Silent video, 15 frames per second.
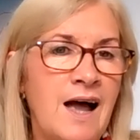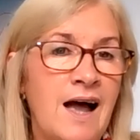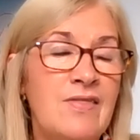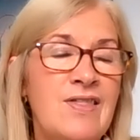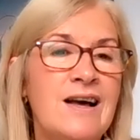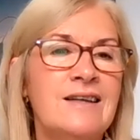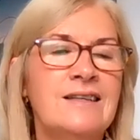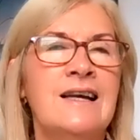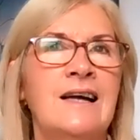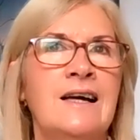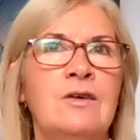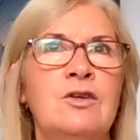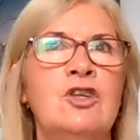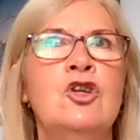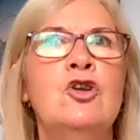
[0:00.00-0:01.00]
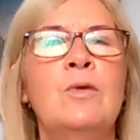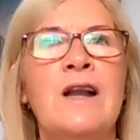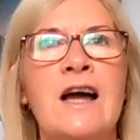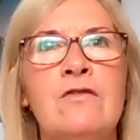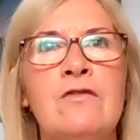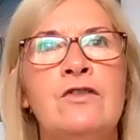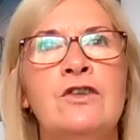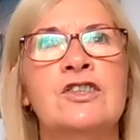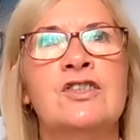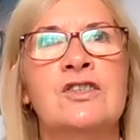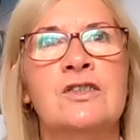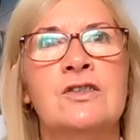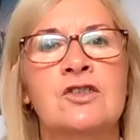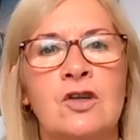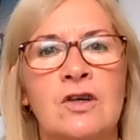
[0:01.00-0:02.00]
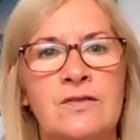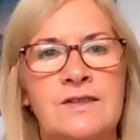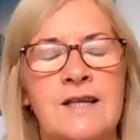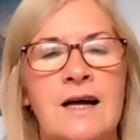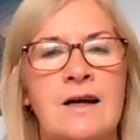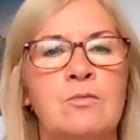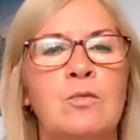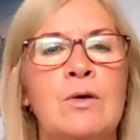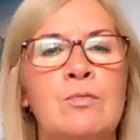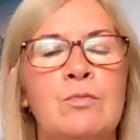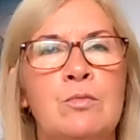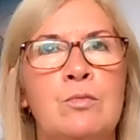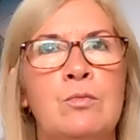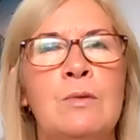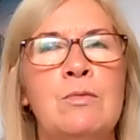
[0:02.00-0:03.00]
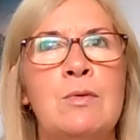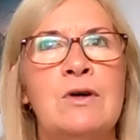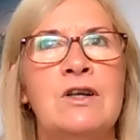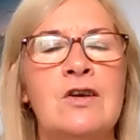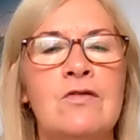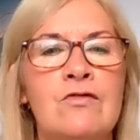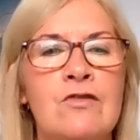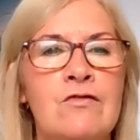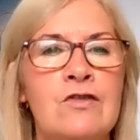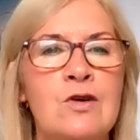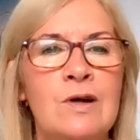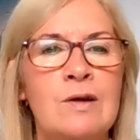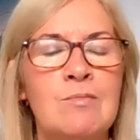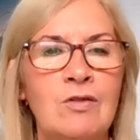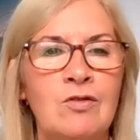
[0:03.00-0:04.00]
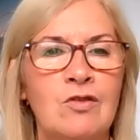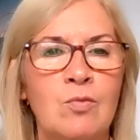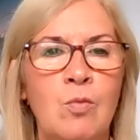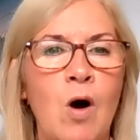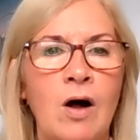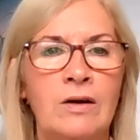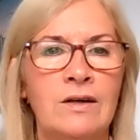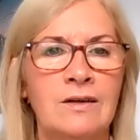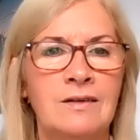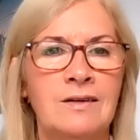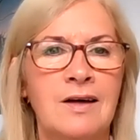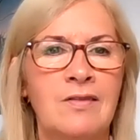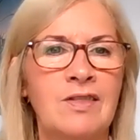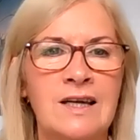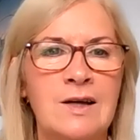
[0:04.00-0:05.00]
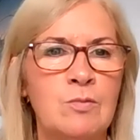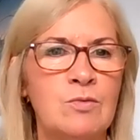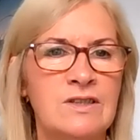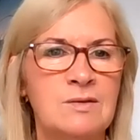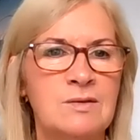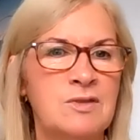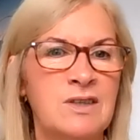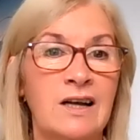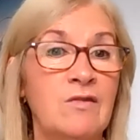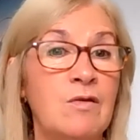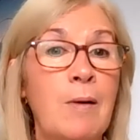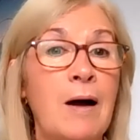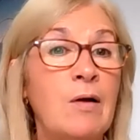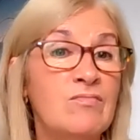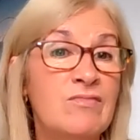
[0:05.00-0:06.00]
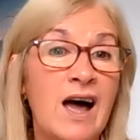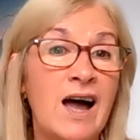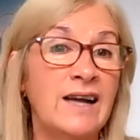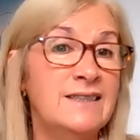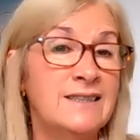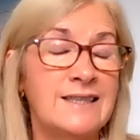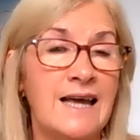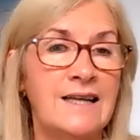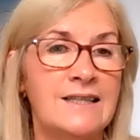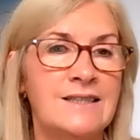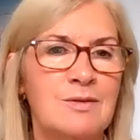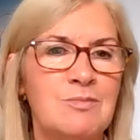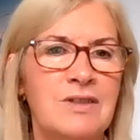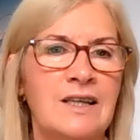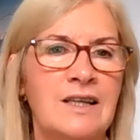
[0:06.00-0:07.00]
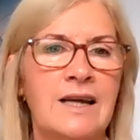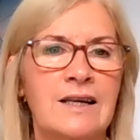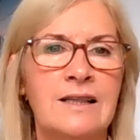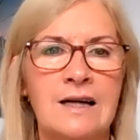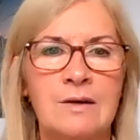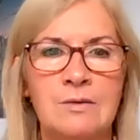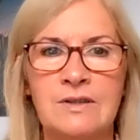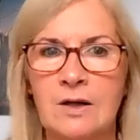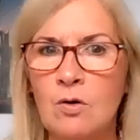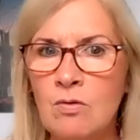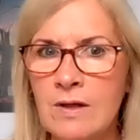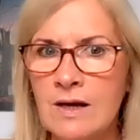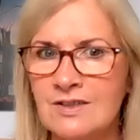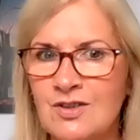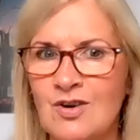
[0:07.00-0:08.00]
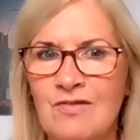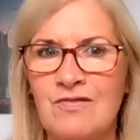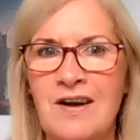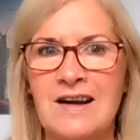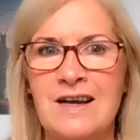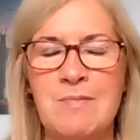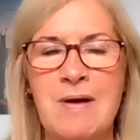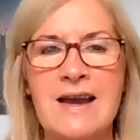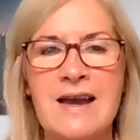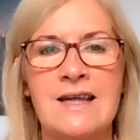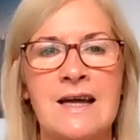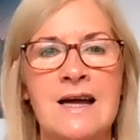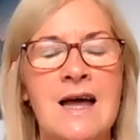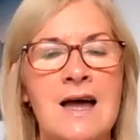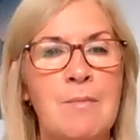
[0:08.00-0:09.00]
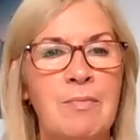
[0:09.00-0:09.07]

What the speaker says: And that, you know, when I first sort of set, when we were kind of reviewing month 1, I think it was kind of about 9, 10, something like that. And I was thinking, oh, that's not very many.